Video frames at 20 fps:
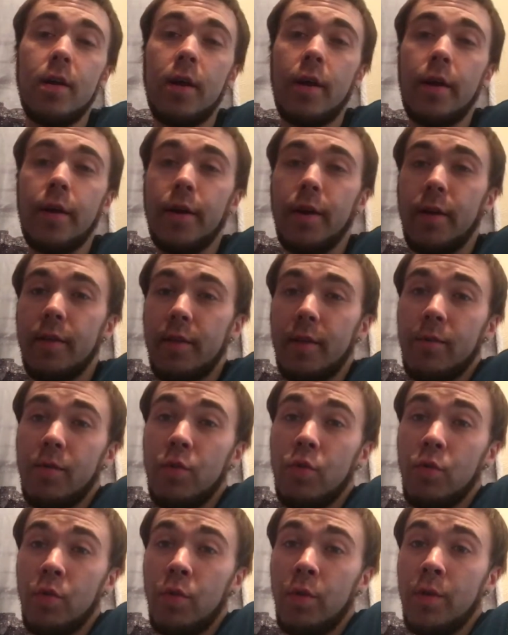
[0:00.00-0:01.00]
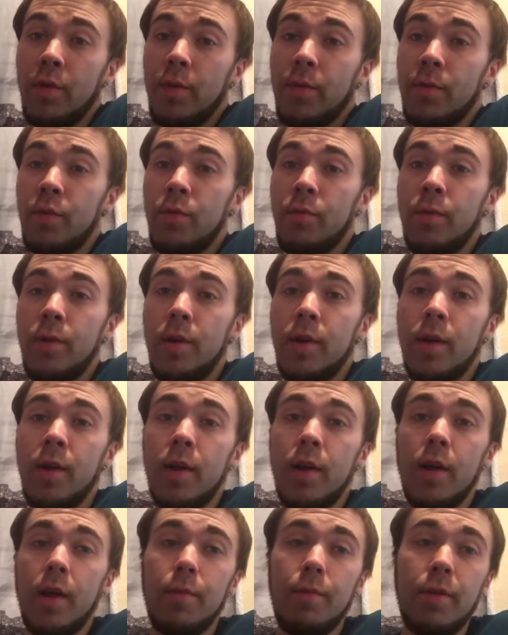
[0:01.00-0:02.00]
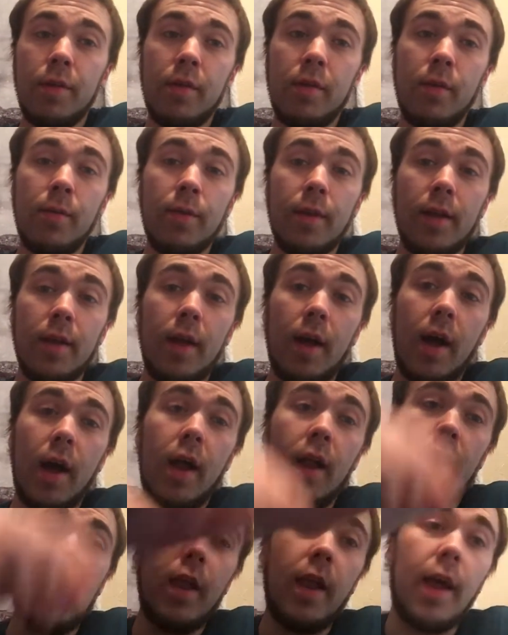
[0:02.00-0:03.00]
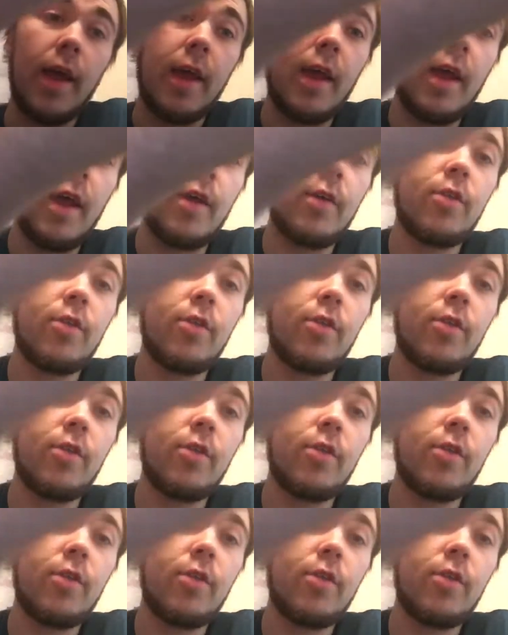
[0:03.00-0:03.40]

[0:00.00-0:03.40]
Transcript: All right, guys, if you enjoyed this review, please give us a like,